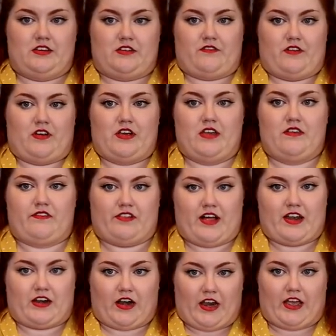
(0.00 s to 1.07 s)
look very
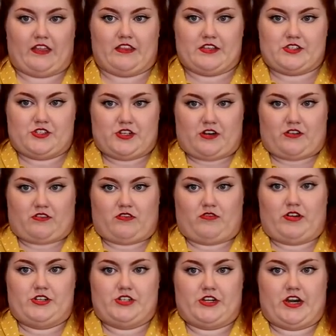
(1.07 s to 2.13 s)
flattering in this general
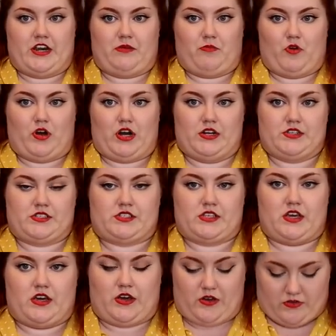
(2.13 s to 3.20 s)
region anymore.
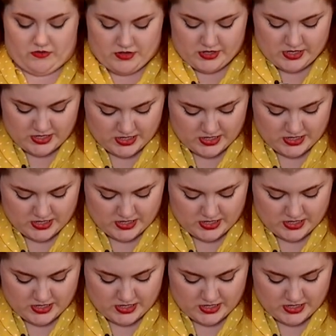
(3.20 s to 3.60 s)
So